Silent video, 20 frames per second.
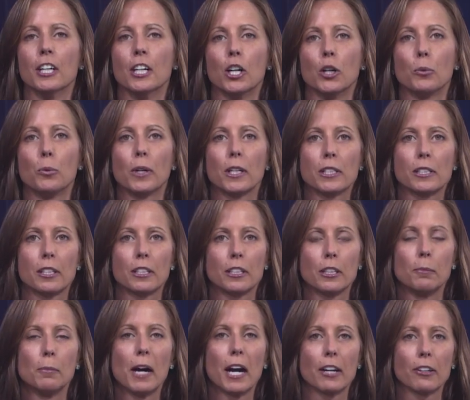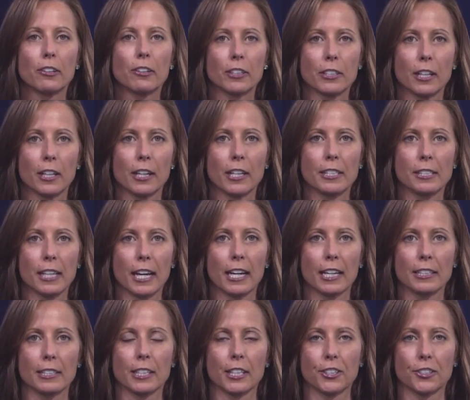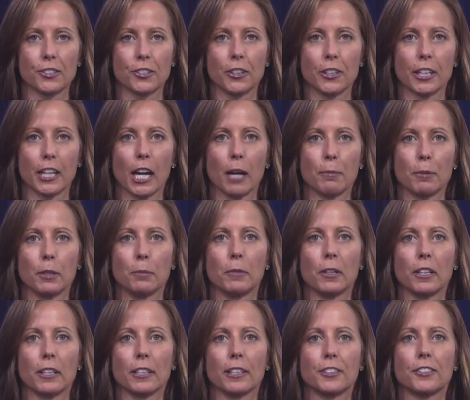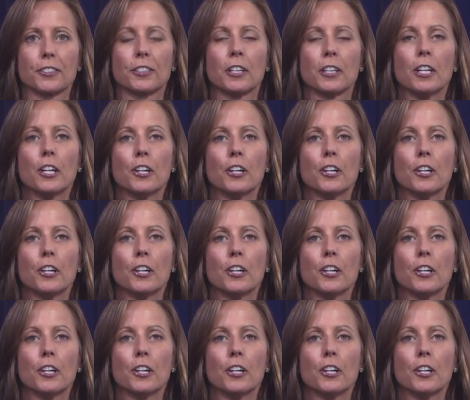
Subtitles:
was to democratize access to the capital markets.